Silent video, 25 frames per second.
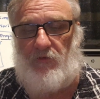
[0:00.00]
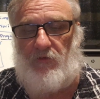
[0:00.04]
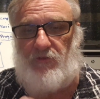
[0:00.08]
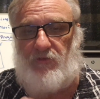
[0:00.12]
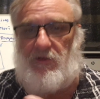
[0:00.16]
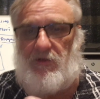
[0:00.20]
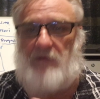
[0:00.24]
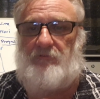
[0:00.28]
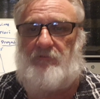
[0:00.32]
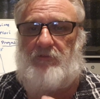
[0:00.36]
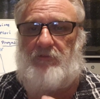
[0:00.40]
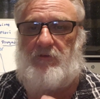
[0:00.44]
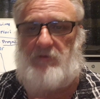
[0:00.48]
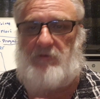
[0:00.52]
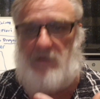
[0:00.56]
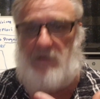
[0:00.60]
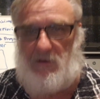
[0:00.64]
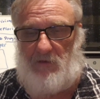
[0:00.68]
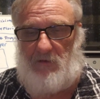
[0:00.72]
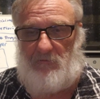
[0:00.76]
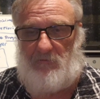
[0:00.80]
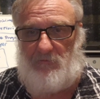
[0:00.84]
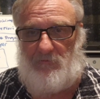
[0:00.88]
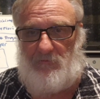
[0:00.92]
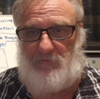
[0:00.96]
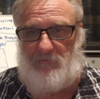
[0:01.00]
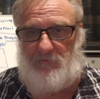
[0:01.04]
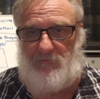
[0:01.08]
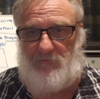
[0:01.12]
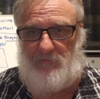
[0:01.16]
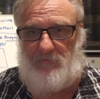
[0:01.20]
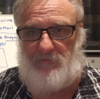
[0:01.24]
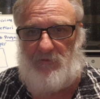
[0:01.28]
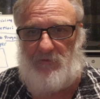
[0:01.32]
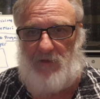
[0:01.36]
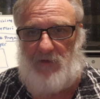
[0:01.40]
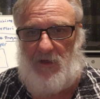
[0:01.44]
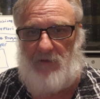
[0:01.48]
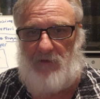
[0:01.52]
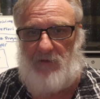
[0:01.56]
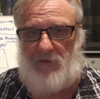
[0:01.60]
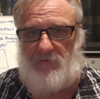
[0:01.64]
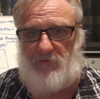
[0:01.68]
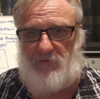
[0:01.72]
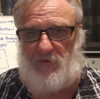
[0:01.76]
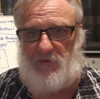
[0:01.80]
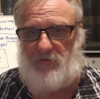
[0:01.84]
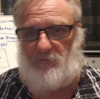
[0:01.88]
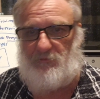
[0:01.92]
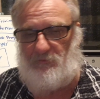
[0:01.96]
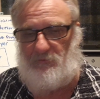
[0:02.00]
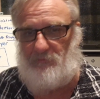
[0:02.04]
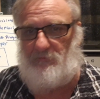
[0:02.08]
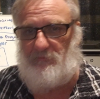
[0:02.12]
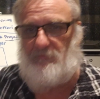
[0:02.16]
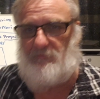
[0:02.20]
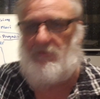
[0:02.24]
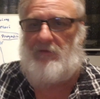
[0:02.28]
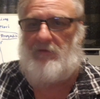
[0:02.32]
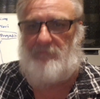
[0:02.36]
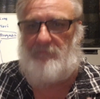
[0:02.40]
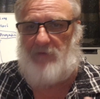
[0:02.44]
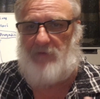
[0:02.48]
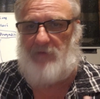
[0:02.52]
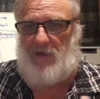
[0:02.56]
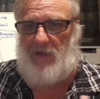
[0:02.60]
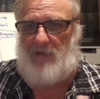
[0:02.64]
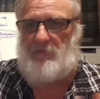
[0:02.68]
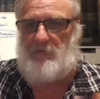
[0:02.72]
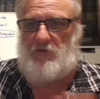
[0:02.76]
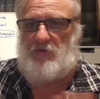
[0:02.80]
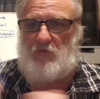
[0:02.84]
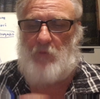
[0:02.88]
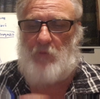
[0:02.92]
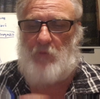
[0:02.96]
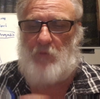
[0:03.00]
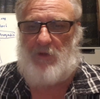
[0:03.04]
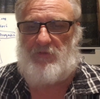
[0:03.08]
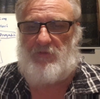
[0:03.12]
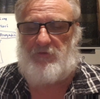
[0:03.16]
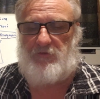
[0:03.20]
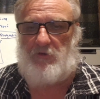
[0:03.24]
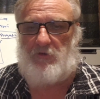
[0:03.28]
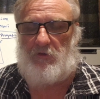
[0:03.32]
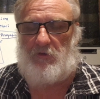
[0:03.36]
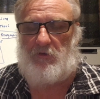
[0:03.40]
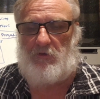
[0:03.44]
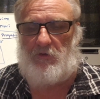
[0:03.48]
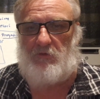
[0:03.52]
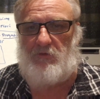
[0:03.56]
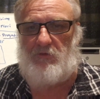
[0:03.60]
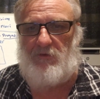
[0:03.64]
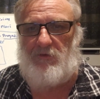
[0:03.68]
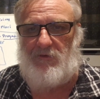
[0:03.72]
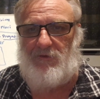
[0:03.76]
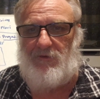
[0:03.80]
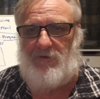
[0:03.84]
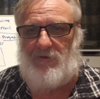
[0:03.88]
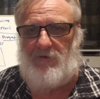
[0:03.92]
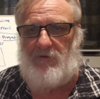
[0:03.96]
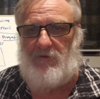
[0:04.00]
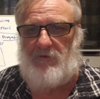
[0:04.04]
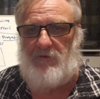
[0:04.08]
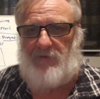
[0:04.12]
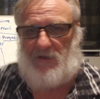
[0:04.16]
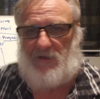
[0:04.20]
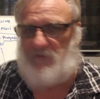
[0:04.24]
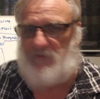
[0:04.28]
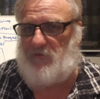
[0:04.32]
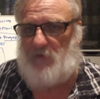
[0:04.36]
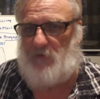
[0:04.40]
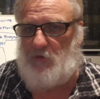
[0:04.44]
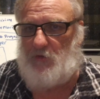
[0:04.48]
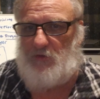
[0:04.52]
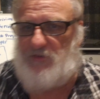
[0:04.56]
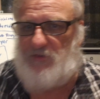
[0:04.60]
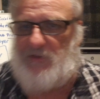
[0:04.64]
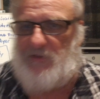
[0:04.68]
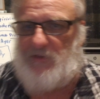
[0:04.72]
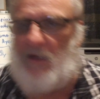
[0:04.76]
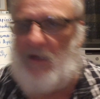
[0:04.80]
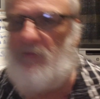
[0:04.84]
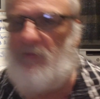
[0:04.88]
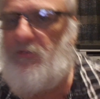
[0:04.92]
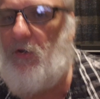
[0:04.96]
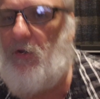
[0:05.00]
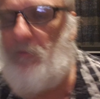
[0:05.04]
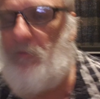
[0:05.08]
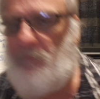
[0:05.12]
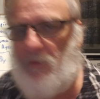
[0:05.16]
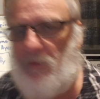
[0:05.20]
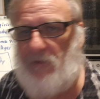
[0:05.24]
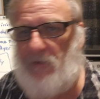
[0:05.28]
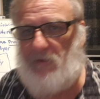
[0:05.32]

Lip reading: the stuff that didn't that the hammer just went through, that's the good stuff.